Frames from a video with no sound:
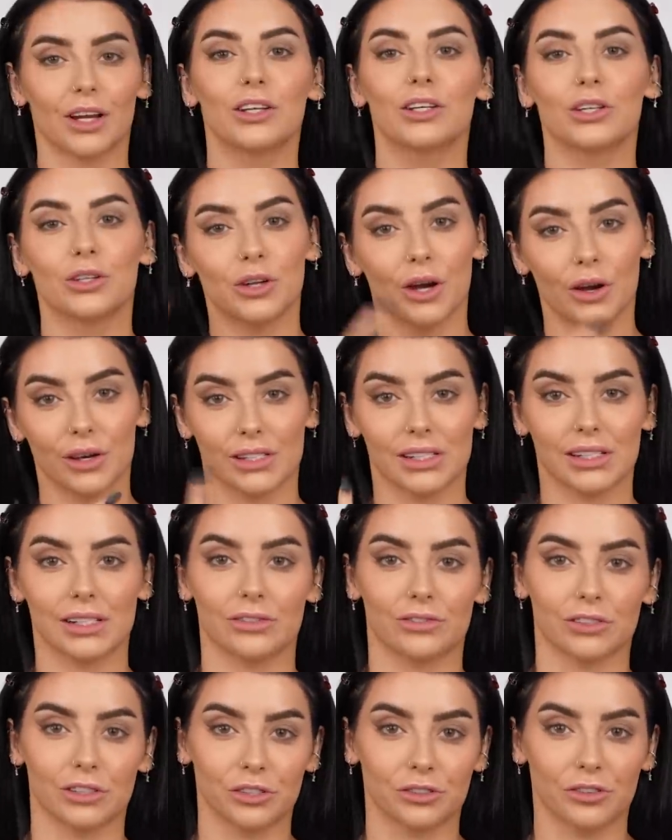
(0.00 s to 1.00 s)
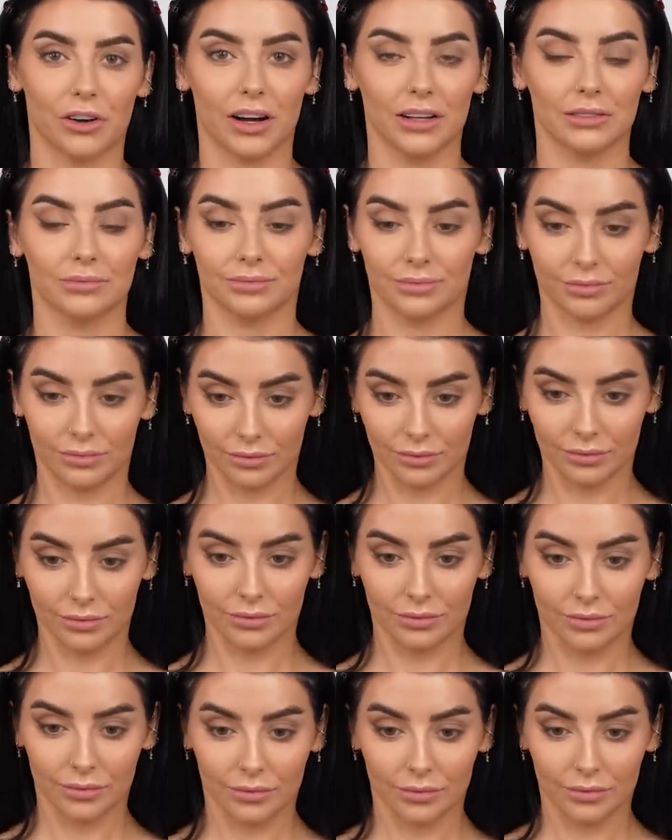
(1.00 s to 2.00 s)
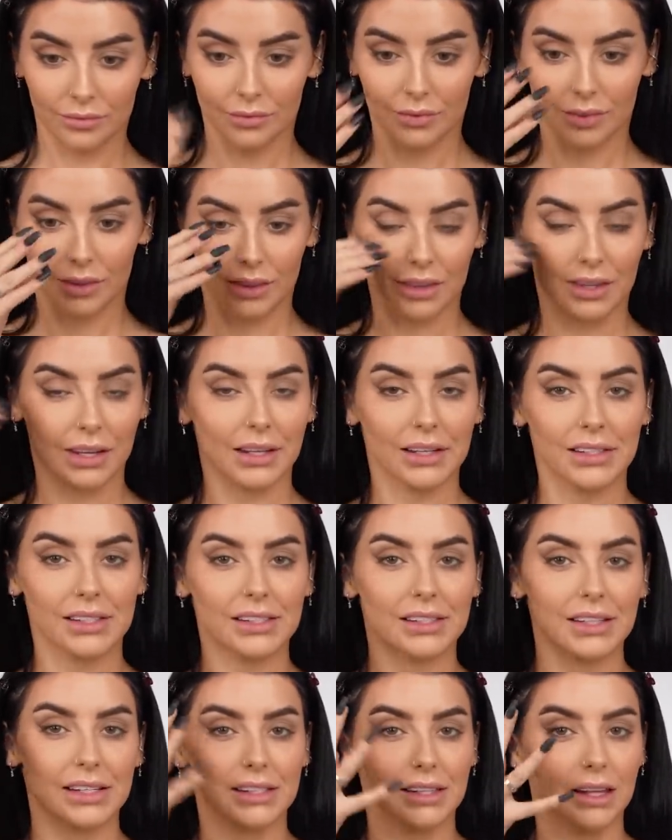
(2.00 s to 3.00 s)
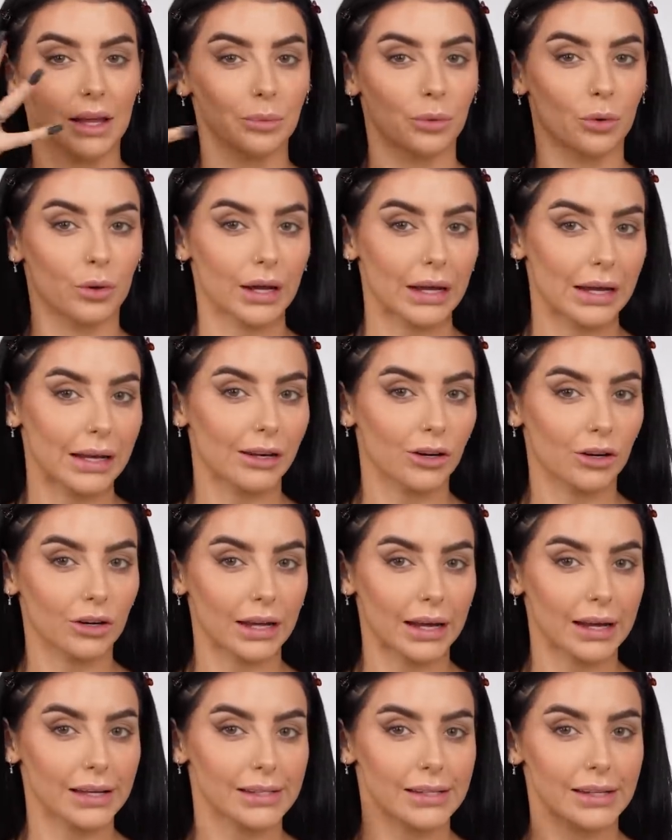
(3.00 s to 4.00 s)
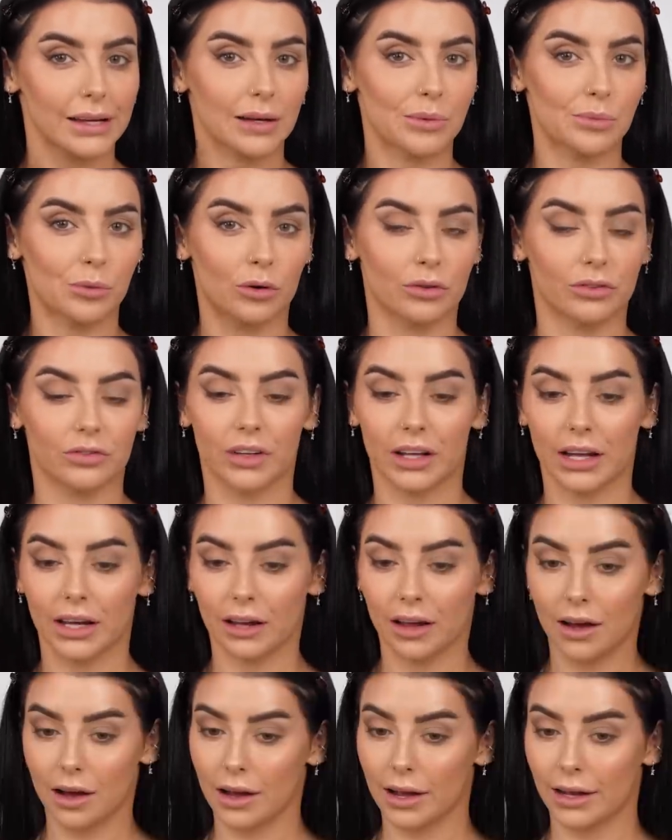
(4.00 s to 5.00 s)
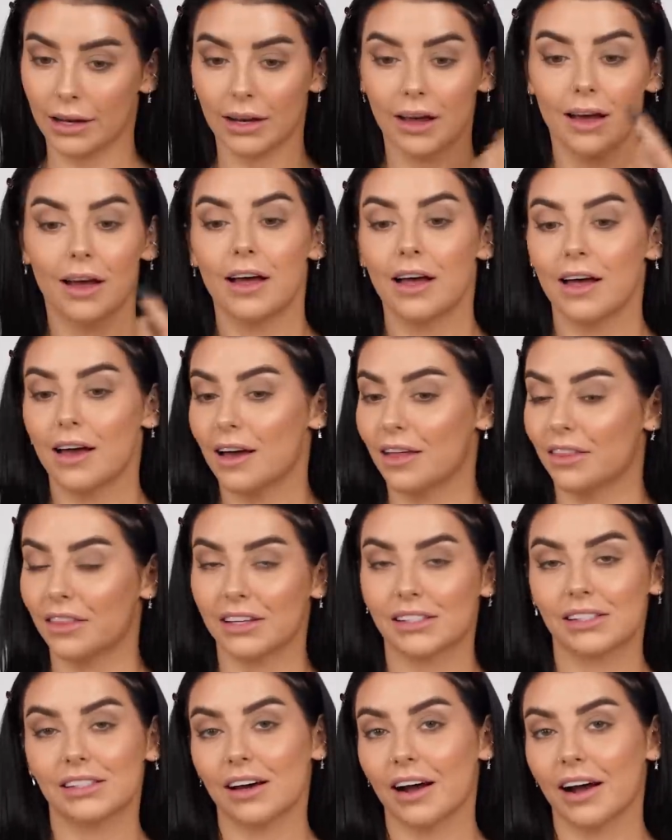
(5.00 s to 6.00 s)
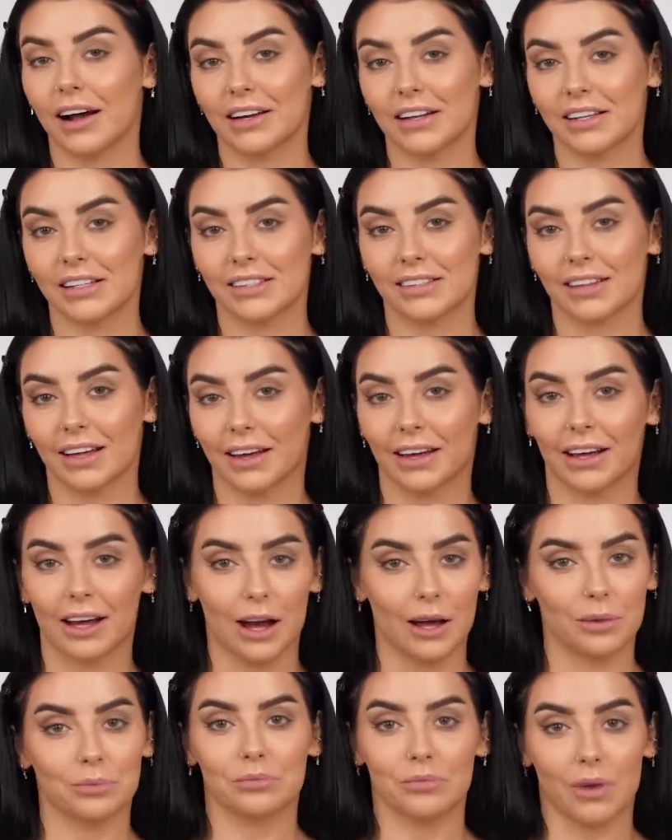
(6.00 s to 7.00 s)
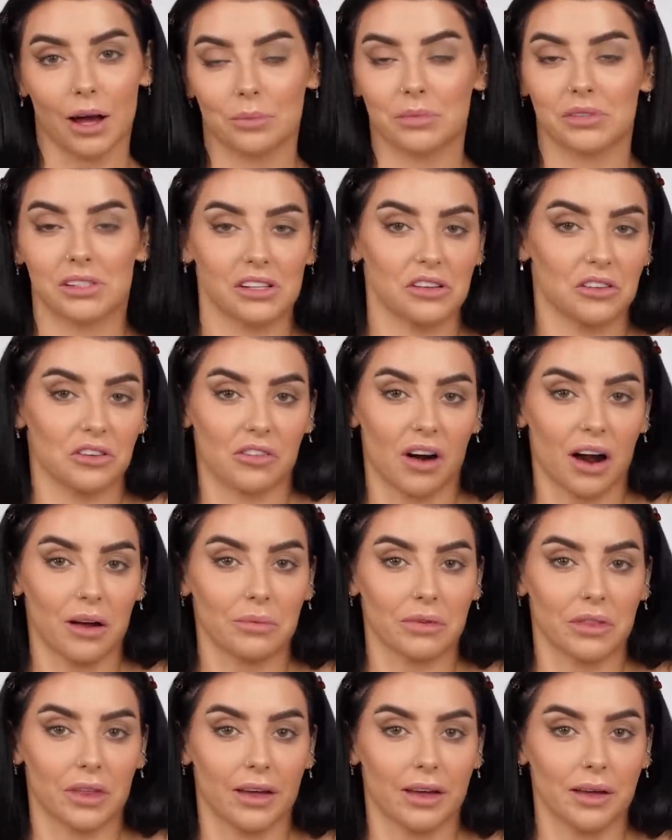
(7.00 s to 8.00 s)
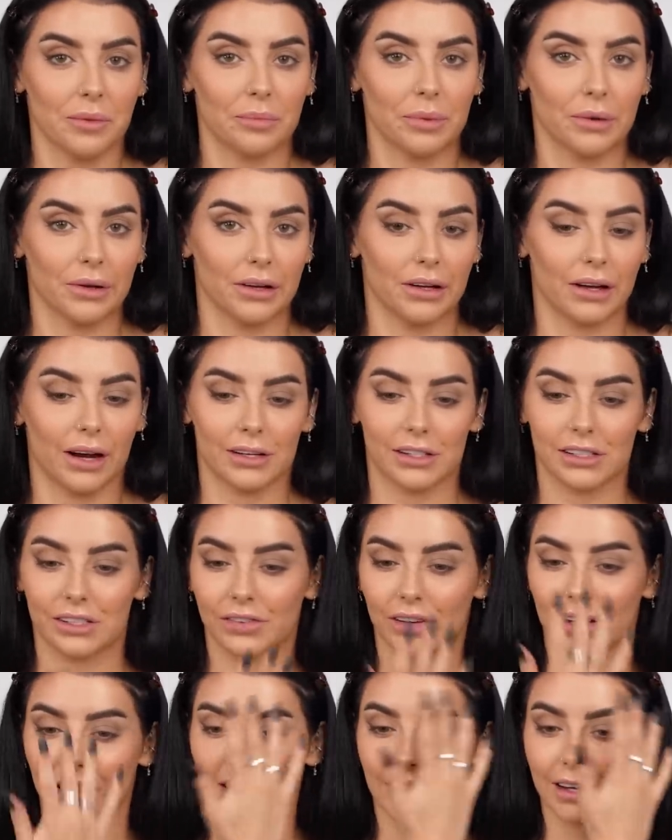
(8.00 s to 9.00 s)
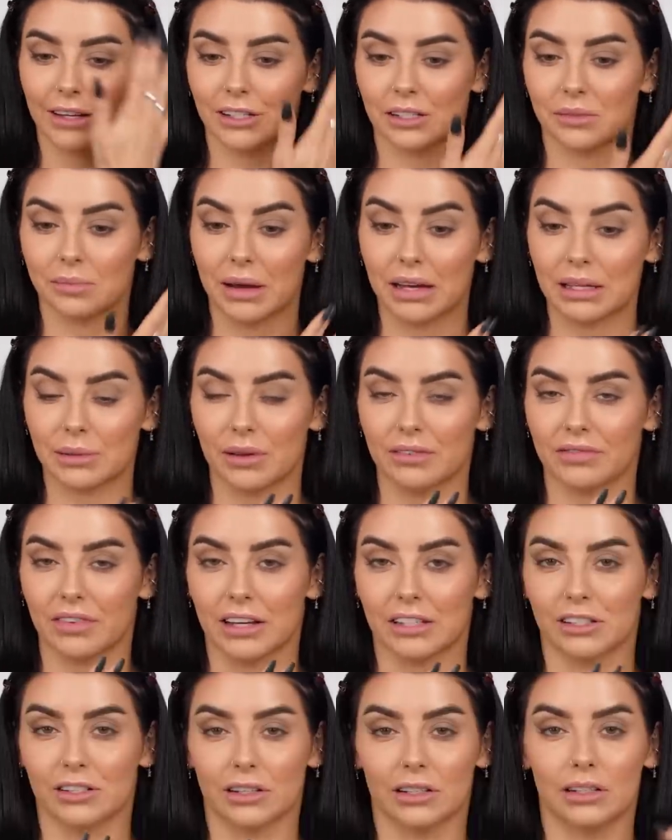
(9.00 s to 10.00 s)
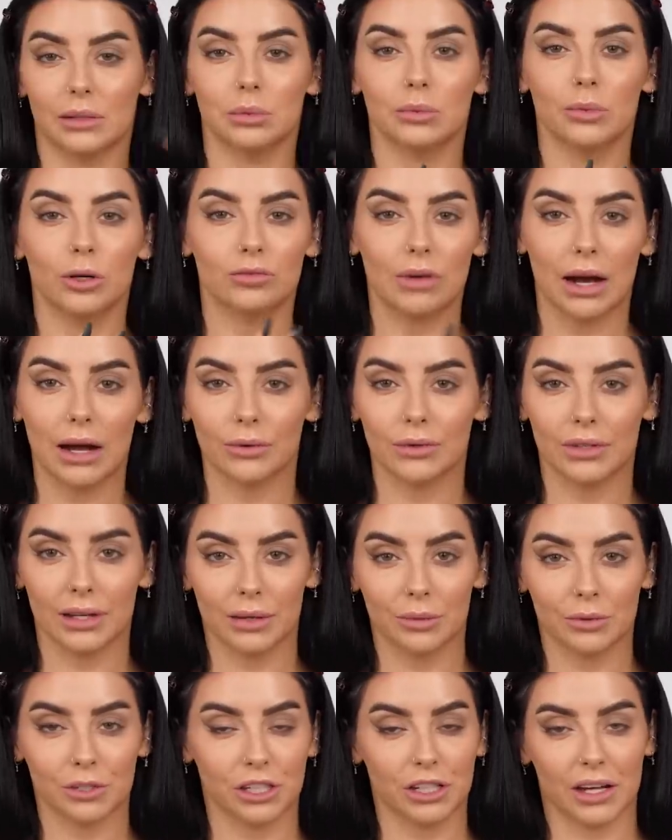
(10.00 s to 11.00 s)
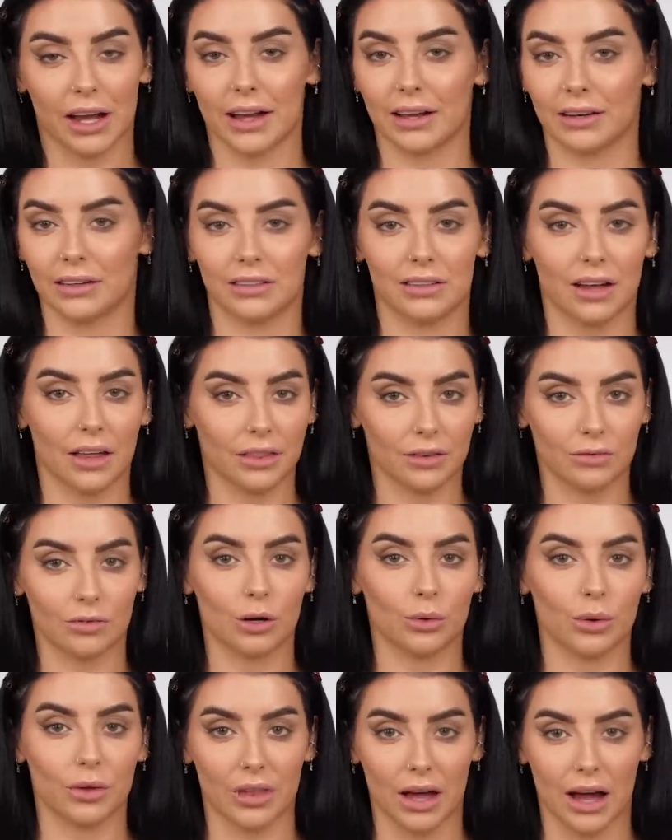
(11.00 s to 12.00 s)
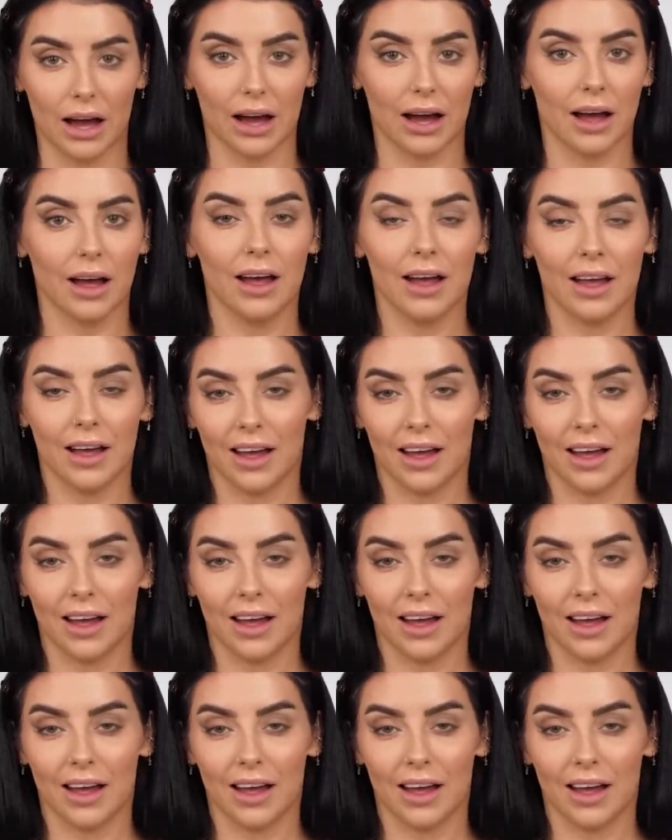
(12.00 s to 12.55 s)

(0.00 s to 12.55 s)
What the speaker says: You notice the difference, right? This is like more elongated, more feline. This side is like, I'm still all right with it, but I just feel like it just makes my face look a little bit more rounded, which again, nothing wrong with that.